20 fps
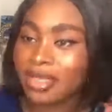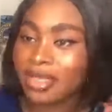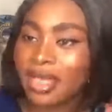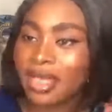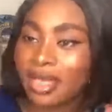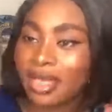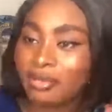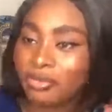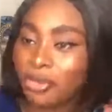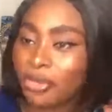
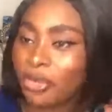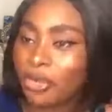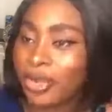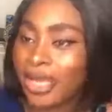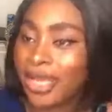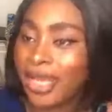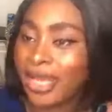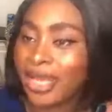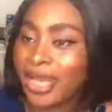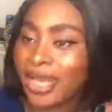If you're
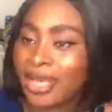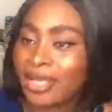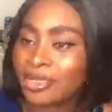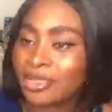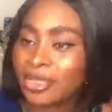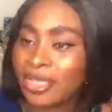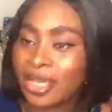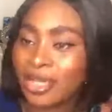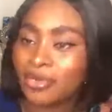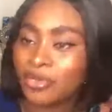here, you
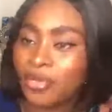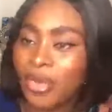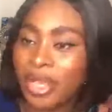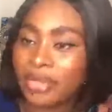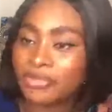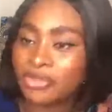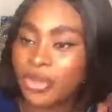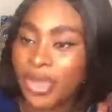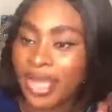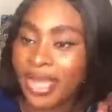can wave
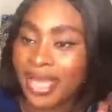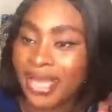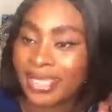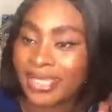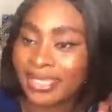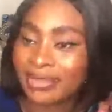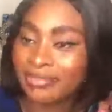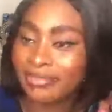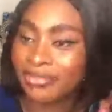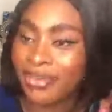so I can
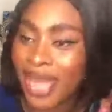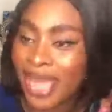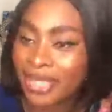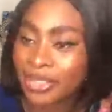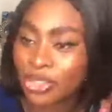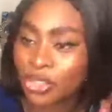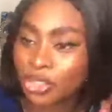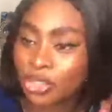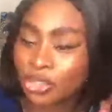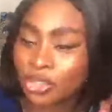
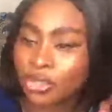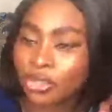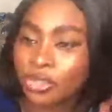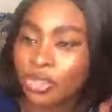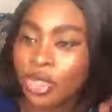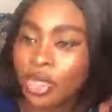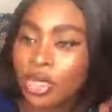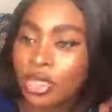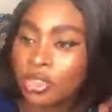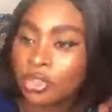invite you
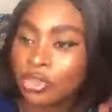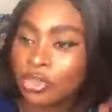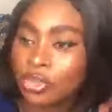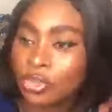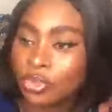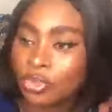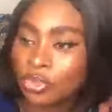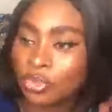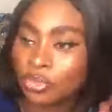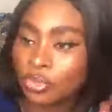
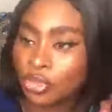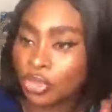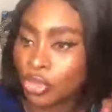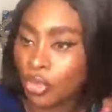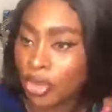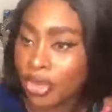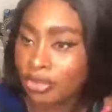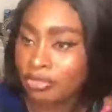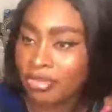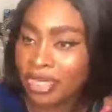to
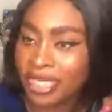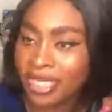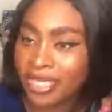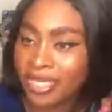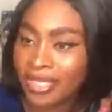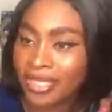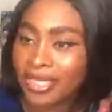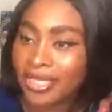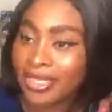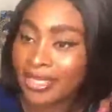join me
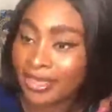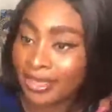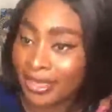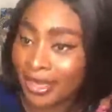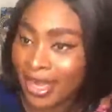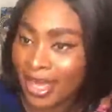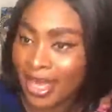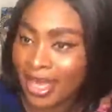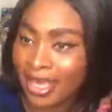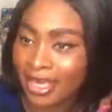
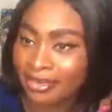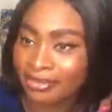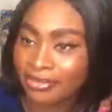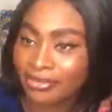live.